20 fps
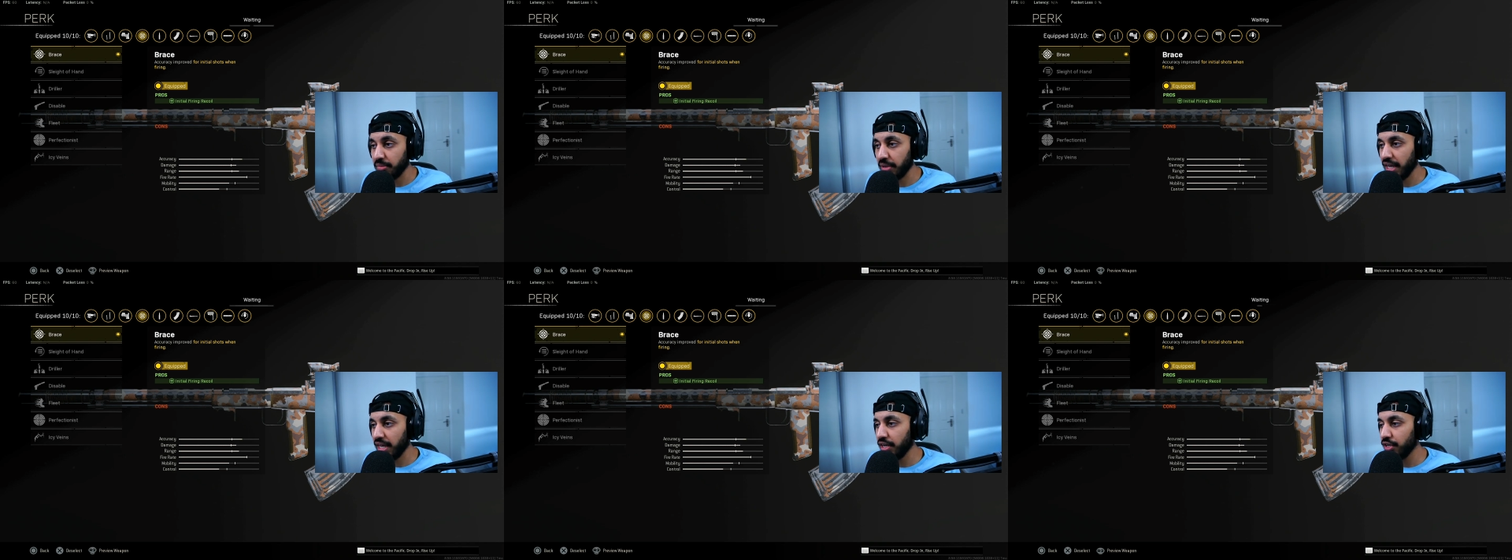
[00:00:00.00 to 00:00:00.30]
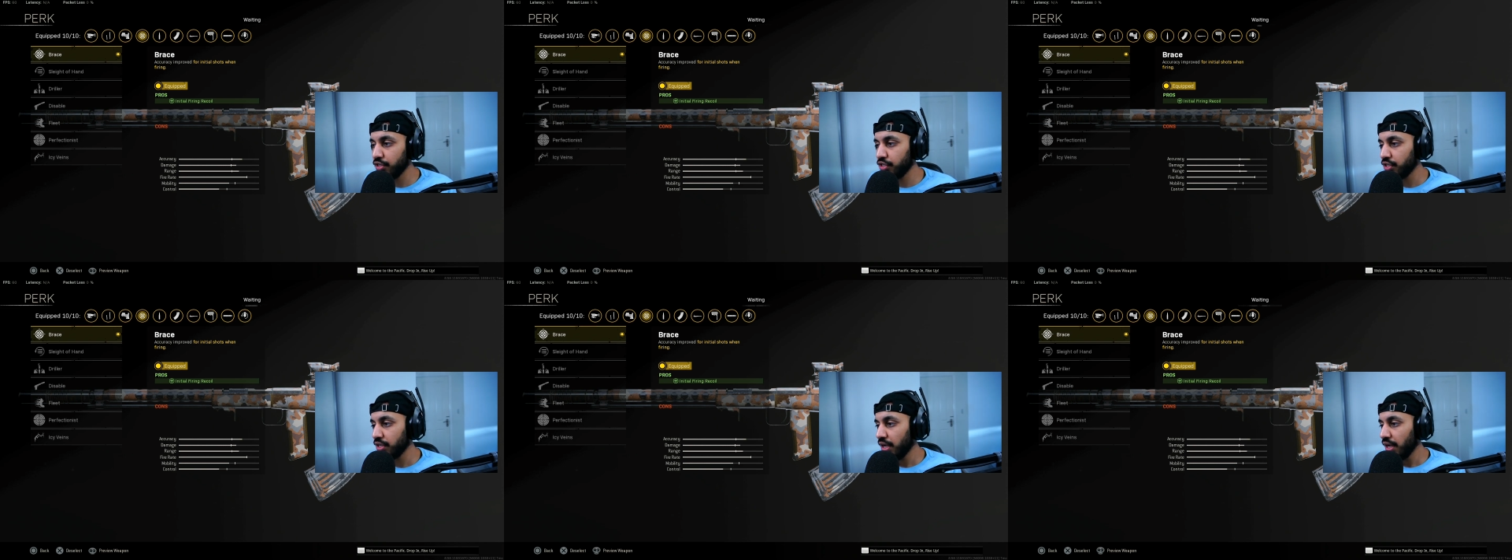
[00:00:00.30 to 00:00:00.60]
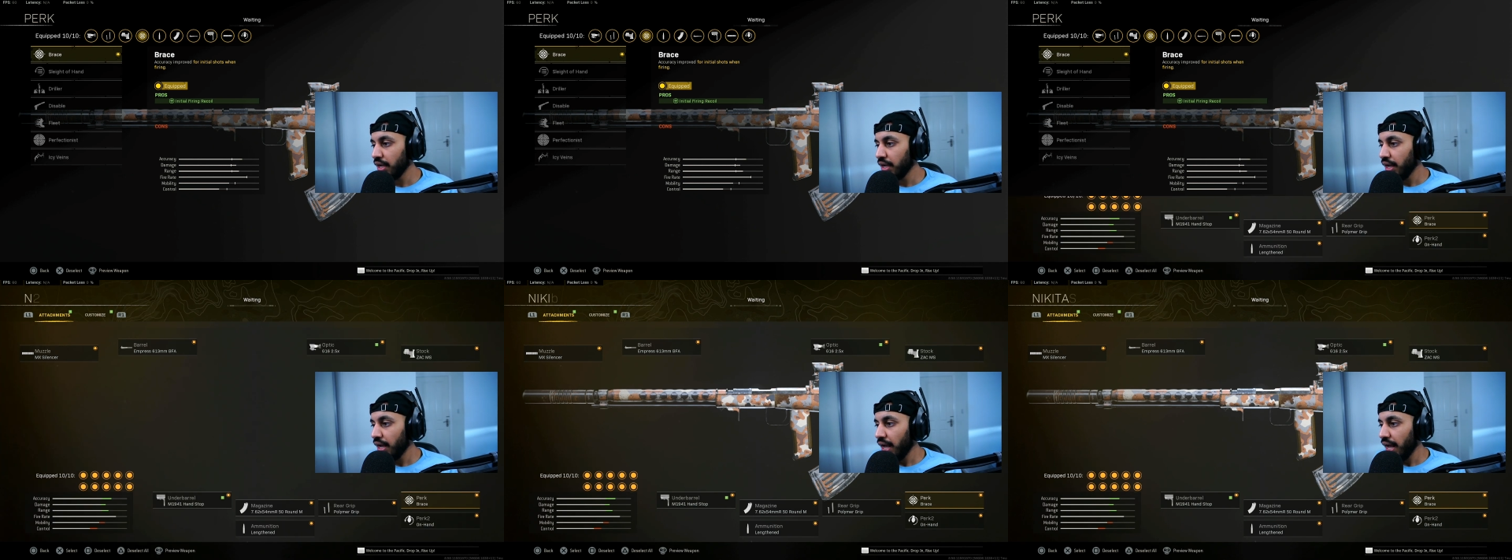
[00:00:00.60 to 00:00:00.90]
manage.
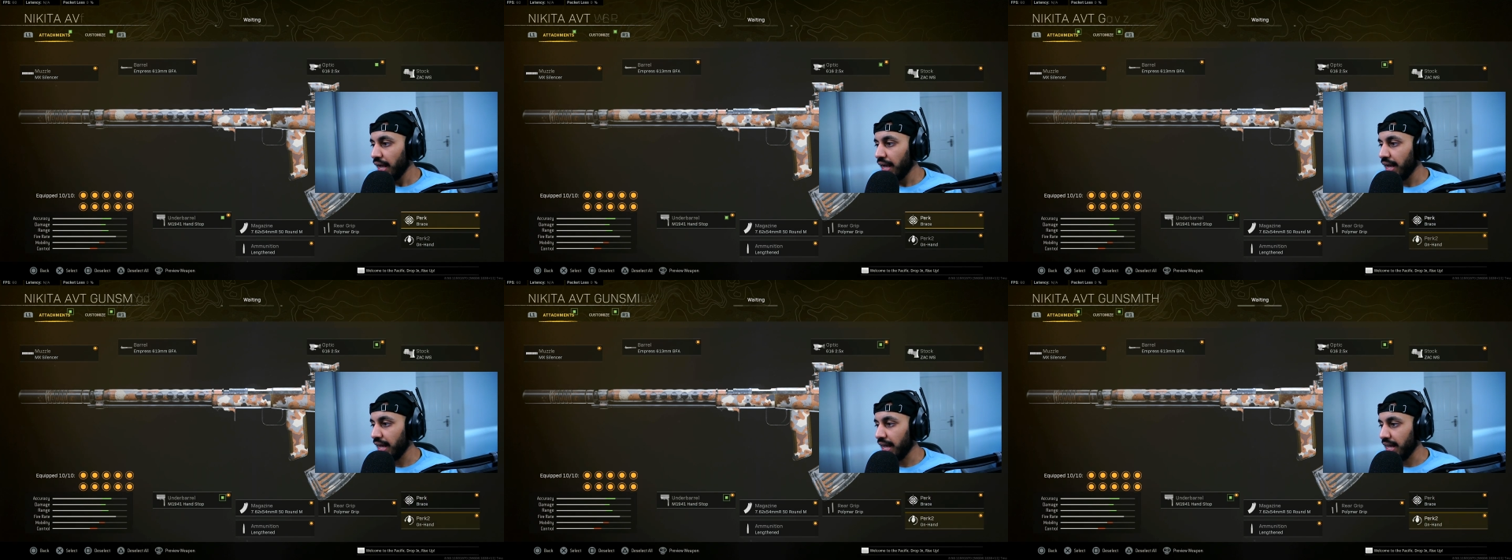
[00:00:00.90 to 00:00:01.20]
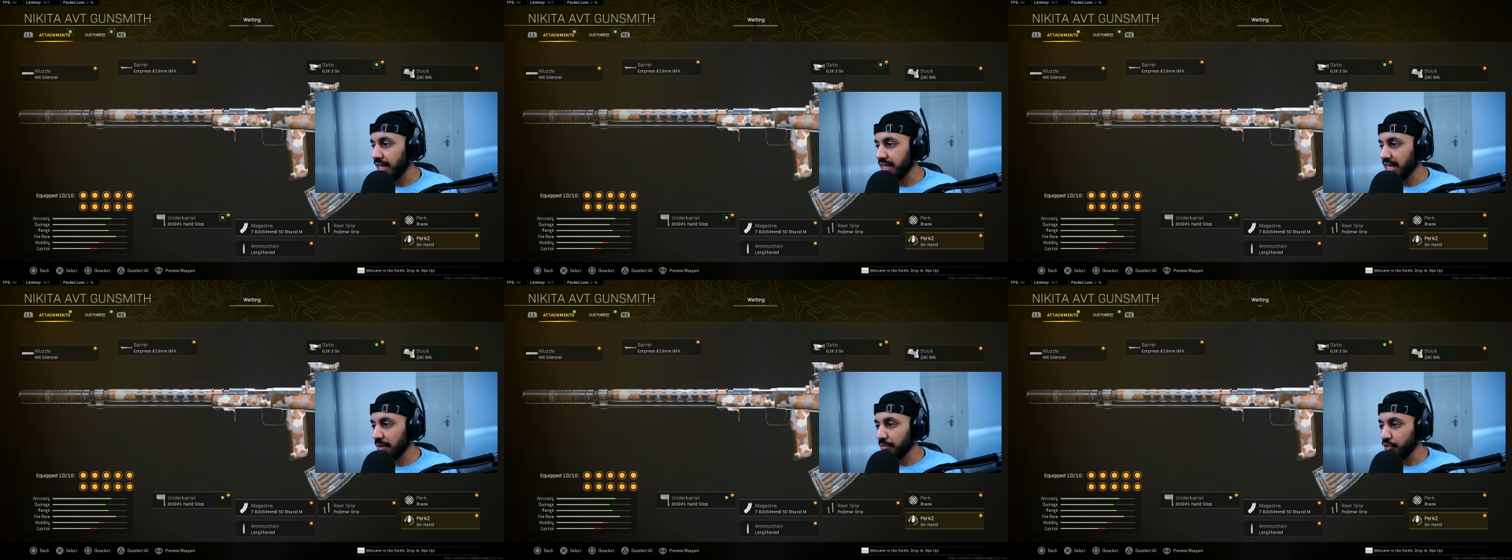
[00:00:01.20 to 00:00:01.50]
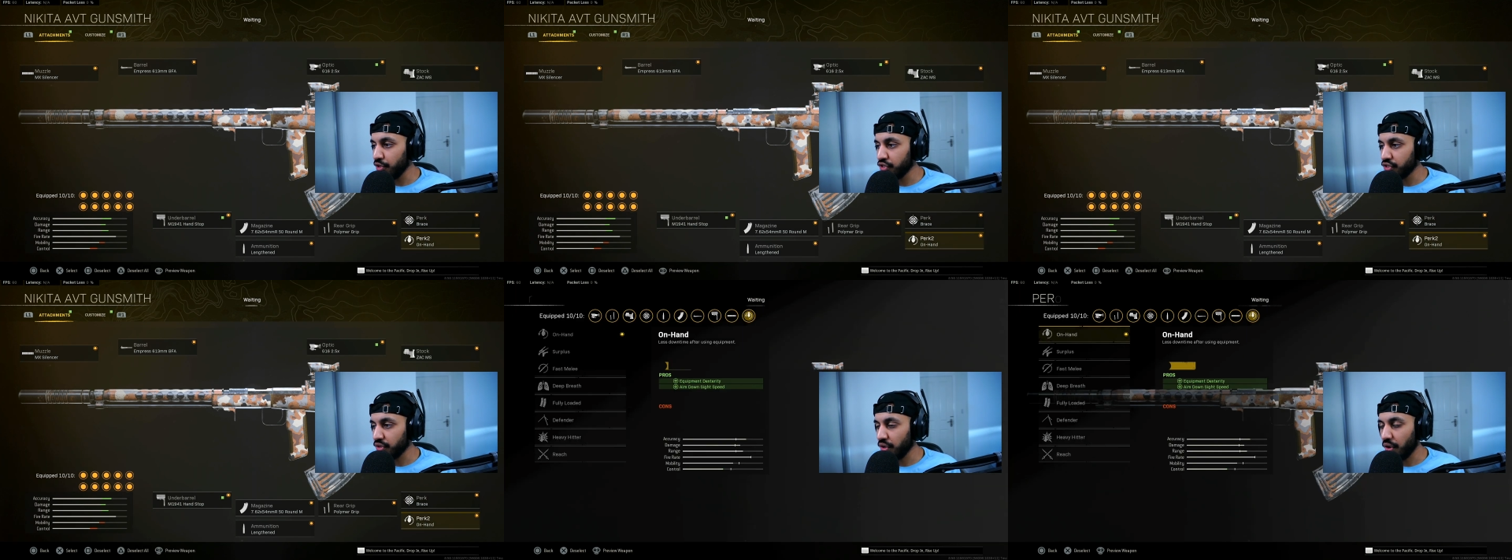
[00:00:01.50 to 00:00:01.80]
Then we're
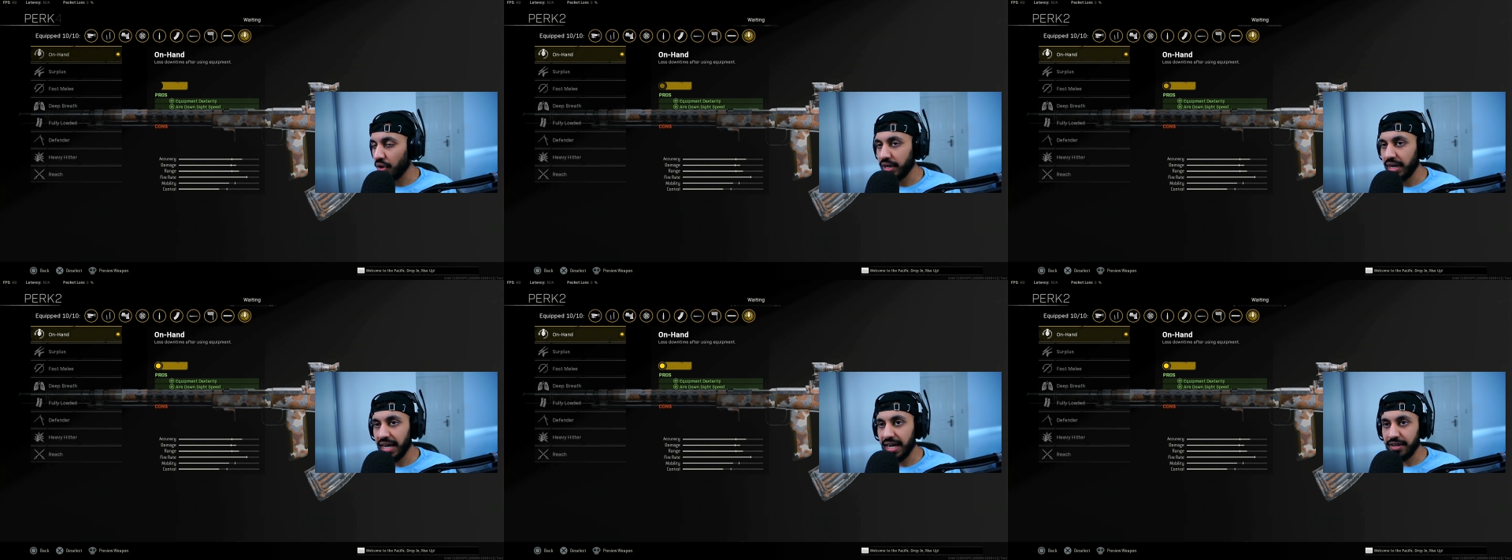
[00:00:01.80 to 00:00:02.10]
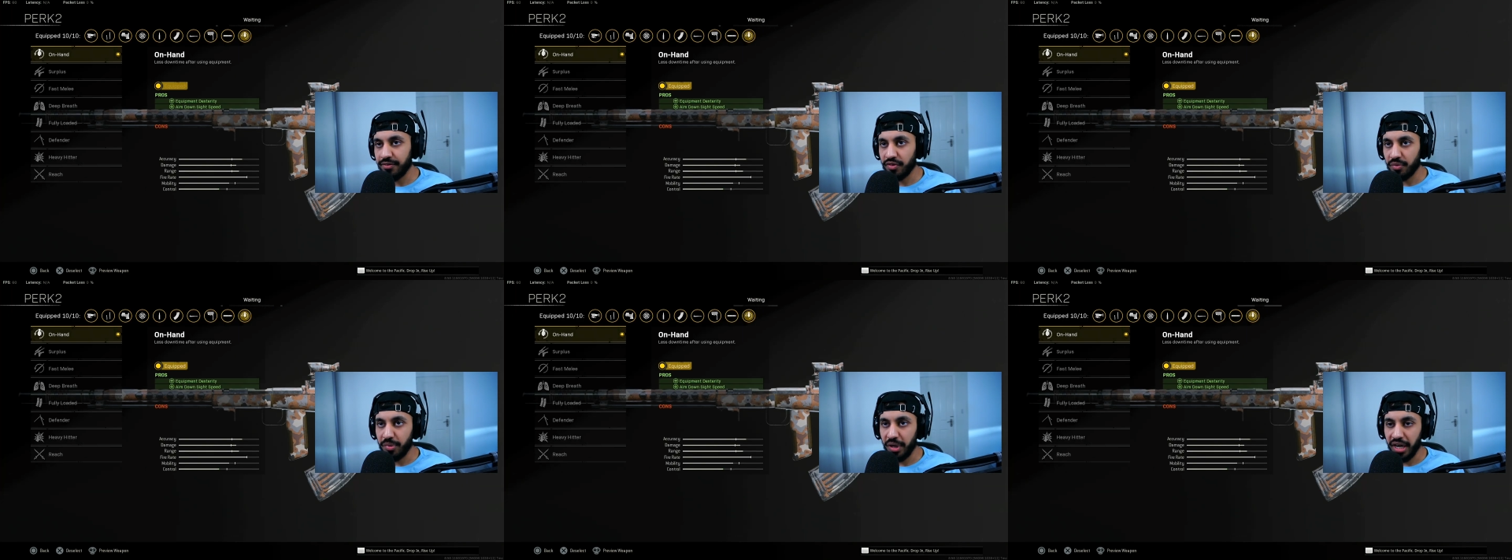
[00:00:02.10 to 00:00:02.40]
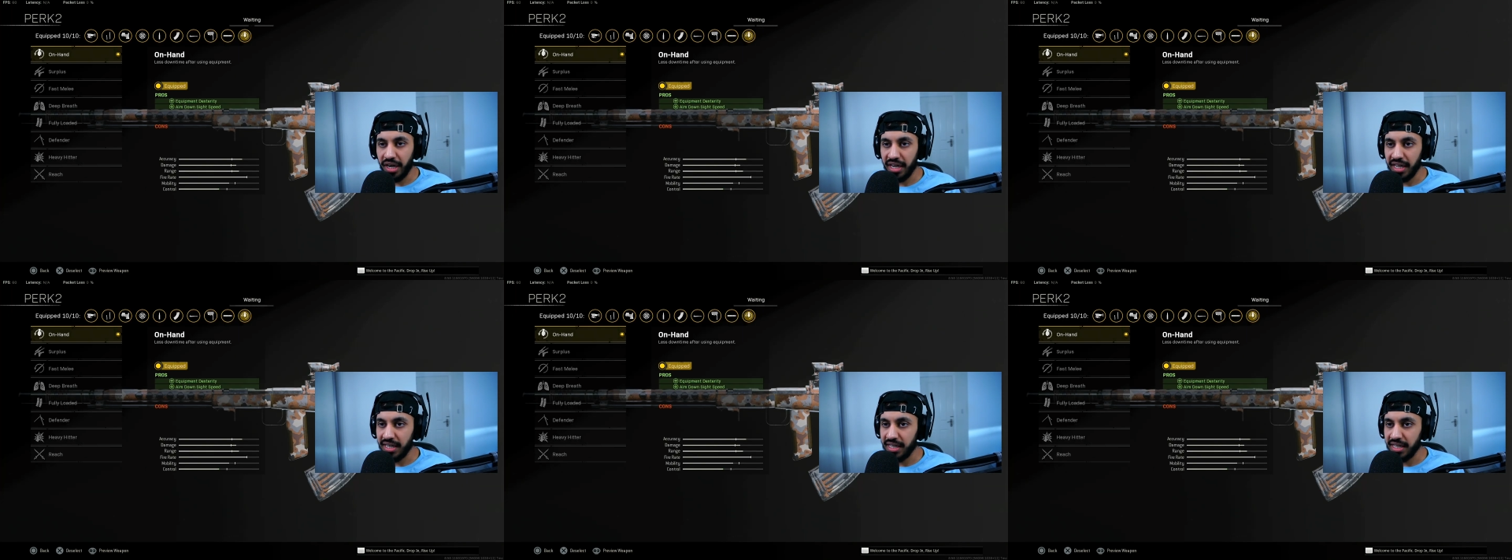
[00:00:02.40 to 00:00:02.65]
using on hand for better